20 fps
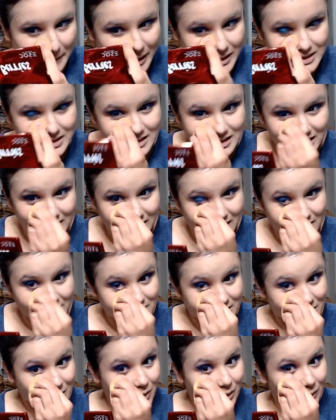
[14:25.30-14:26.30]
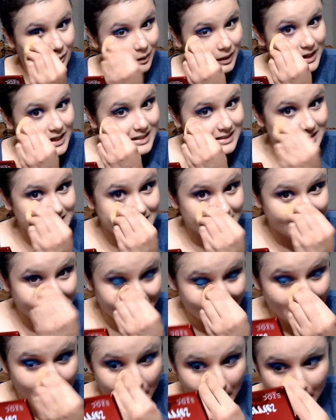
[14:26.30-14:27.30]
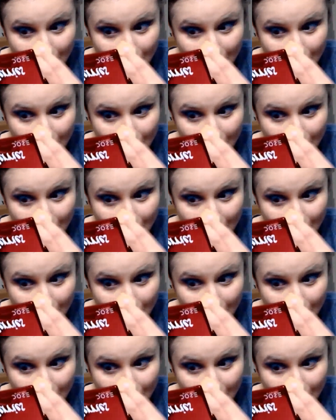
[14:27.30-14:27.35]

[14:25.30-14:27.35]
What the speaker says: My skin looks crazy.